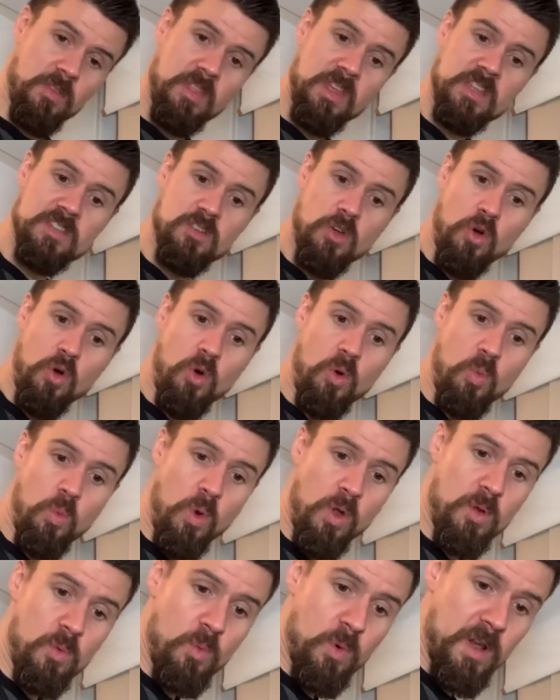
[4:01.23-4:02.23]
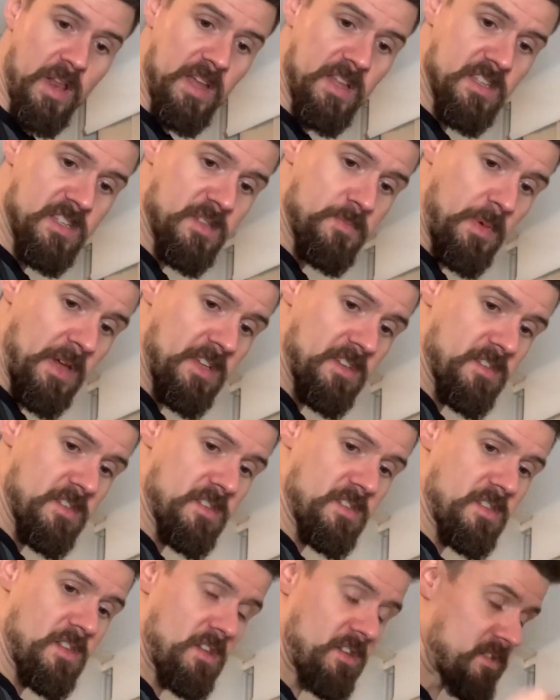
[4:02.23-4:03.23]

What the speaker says: these are all 1 1/8 spaces,